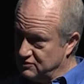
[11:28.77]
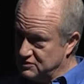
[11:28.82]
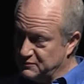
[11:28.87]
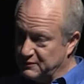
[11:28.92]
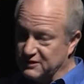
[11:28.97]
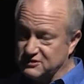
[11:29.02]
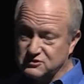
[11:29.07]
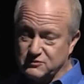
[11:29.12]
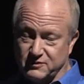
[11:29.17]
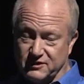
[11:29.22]

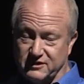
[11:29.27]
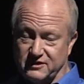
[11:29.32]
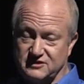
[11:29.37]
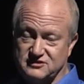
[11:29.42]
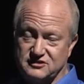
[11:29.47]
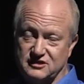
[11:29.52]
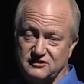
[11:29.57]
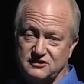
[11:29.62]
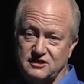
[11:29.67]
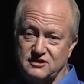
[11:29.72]
responsibility
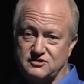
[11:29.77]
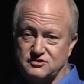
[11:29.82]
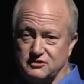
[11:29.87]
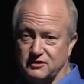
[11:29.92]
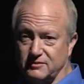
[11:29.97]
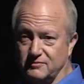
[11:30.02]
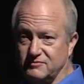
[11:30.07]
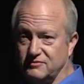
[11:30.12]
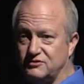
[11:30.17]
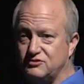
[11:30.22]
is to teach
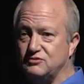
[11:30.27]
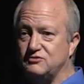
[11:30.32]
them,